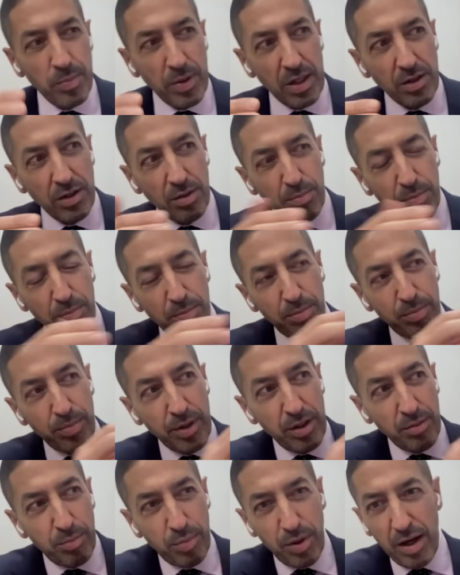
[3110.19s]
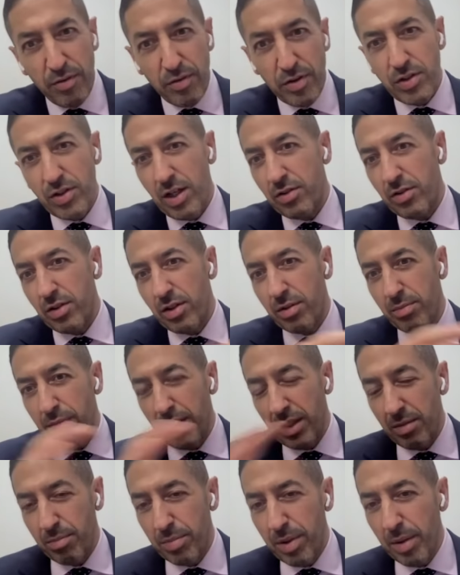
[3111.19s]
be it in private
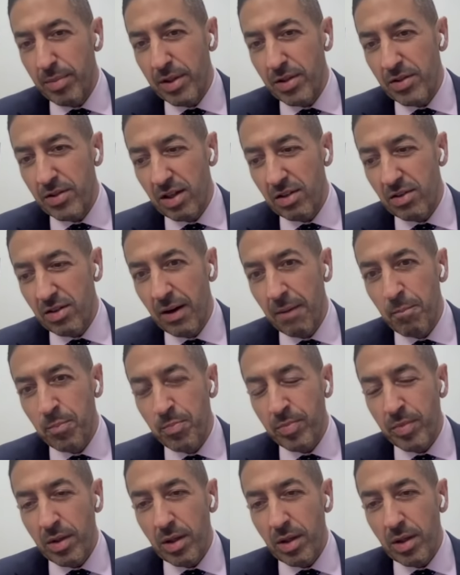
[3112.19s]
sector, be it public sector,